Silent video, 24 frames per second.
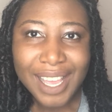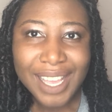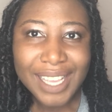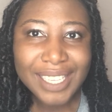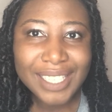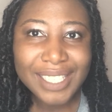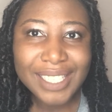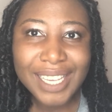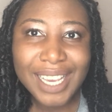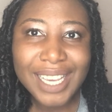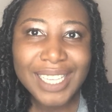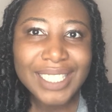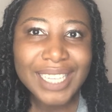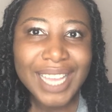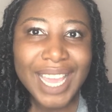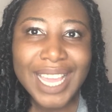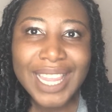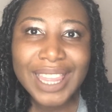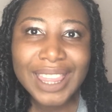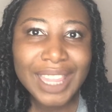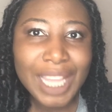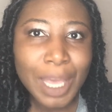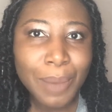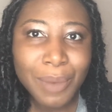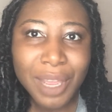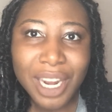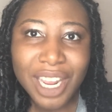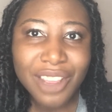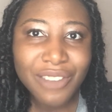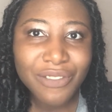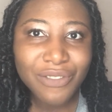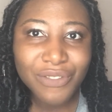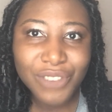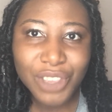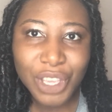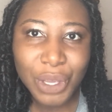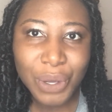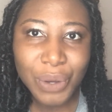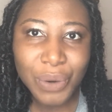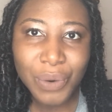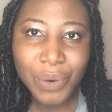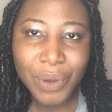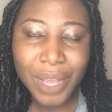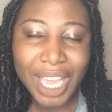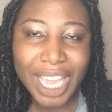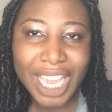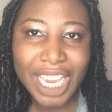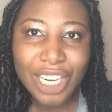Such a limited view
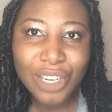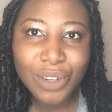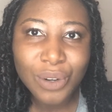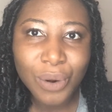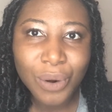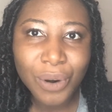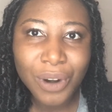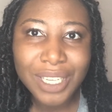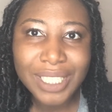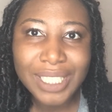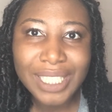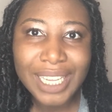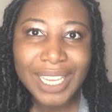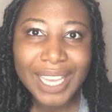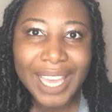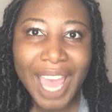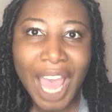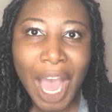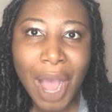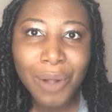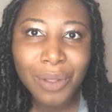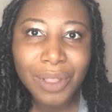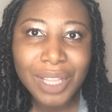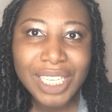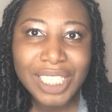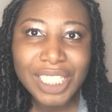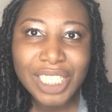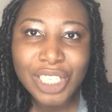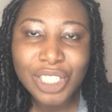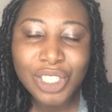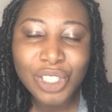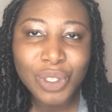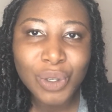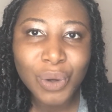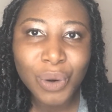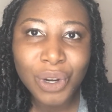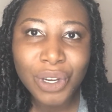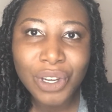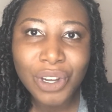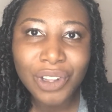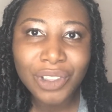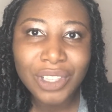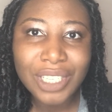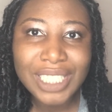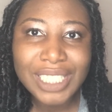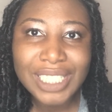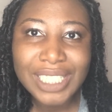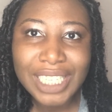ignores the countless historical
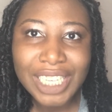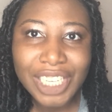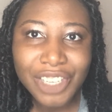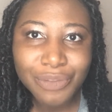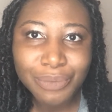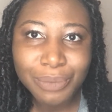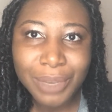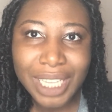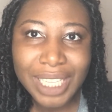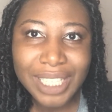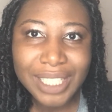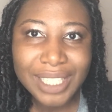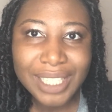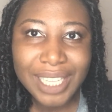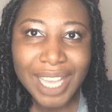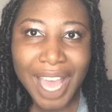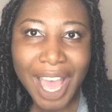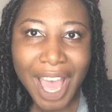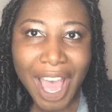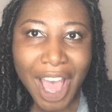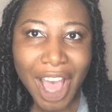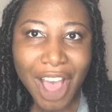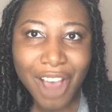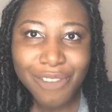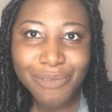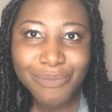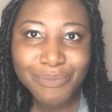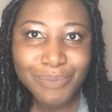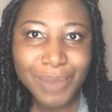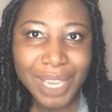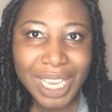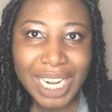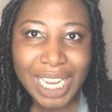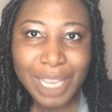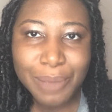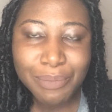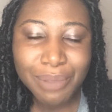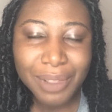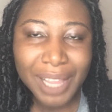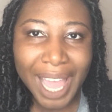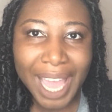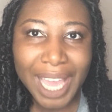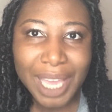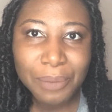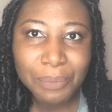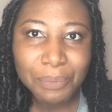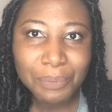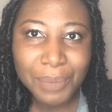achievements of many Black
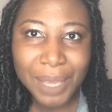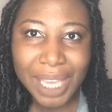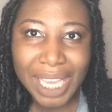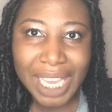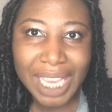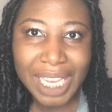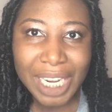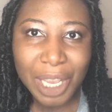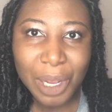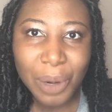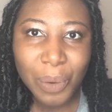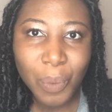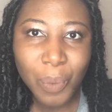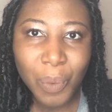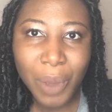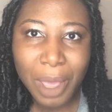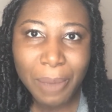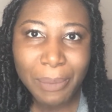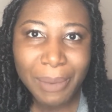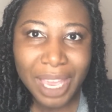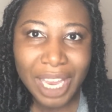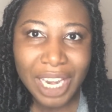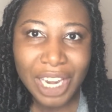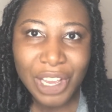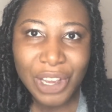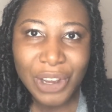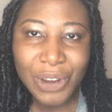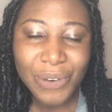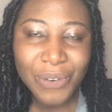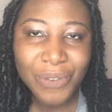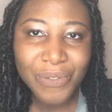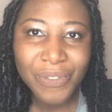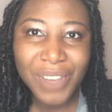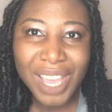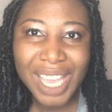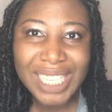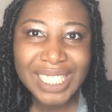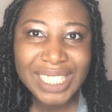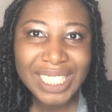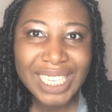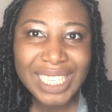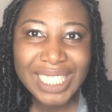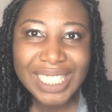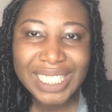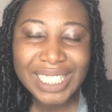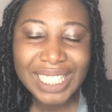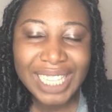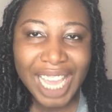men and women who faced
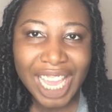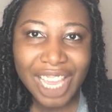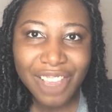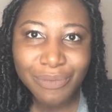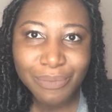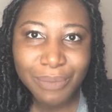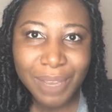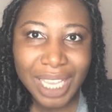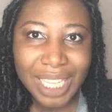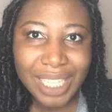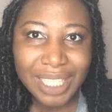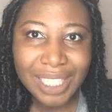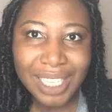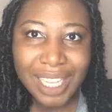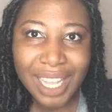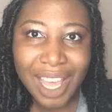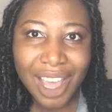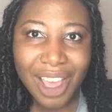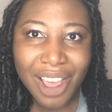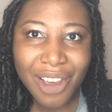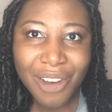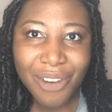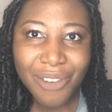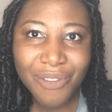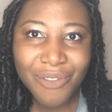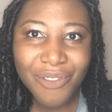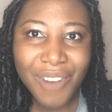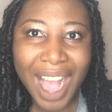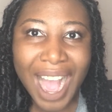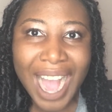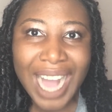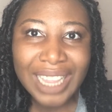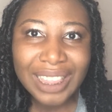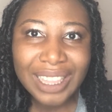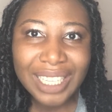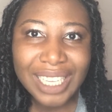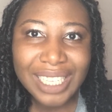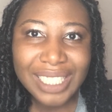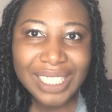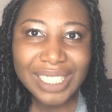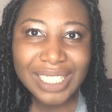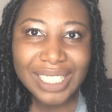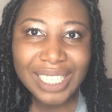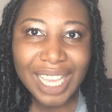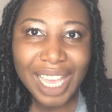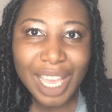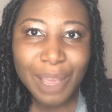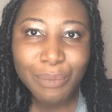enslavement, violence,
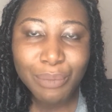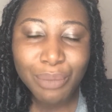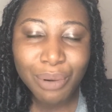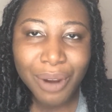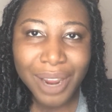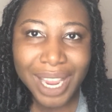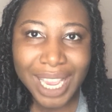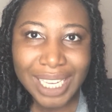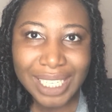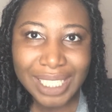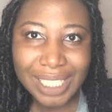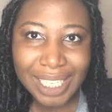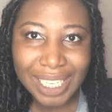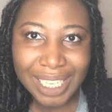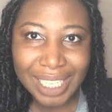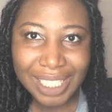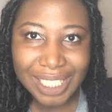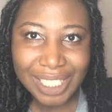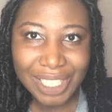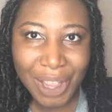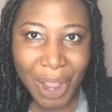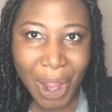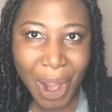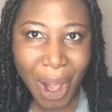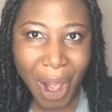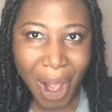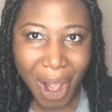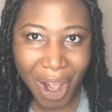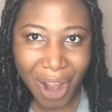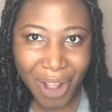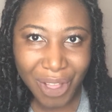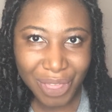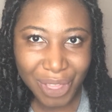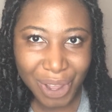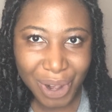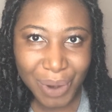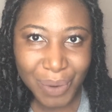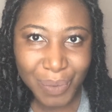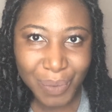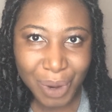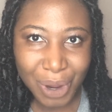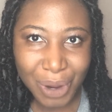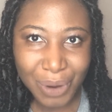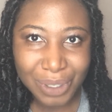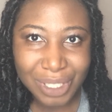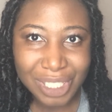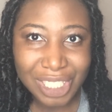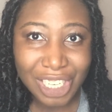and prejudice on their
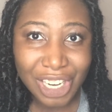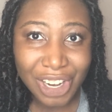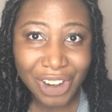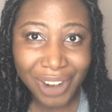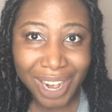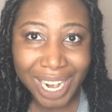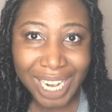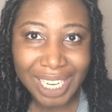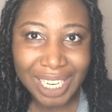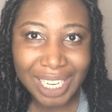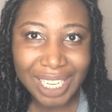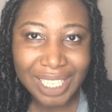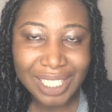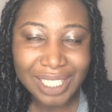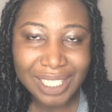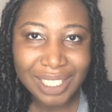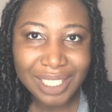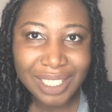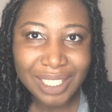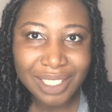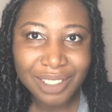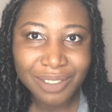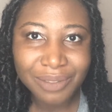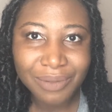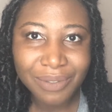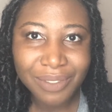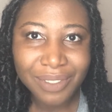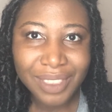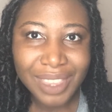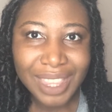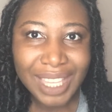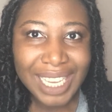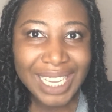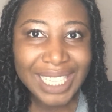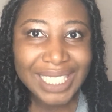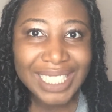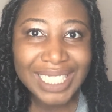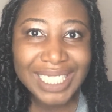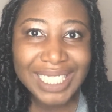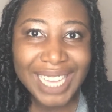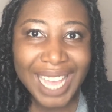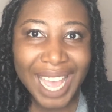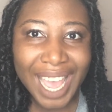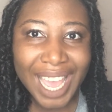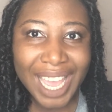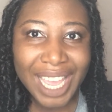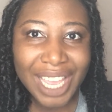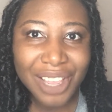road to greatness.
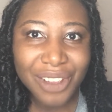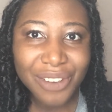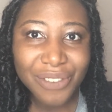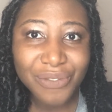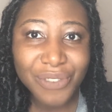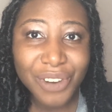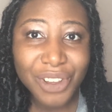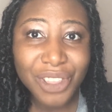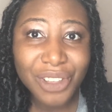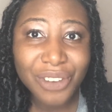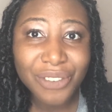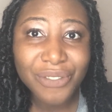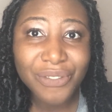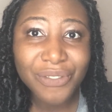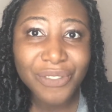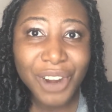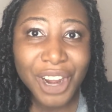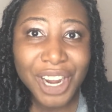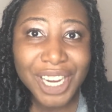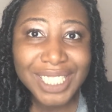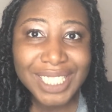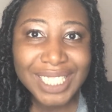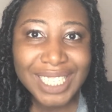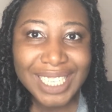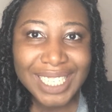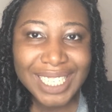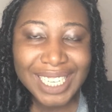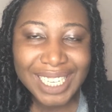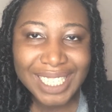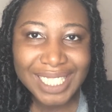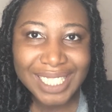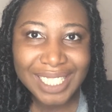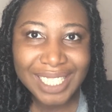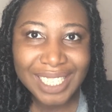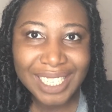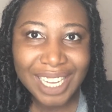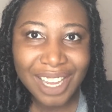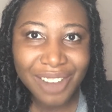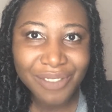Today, for the first edition of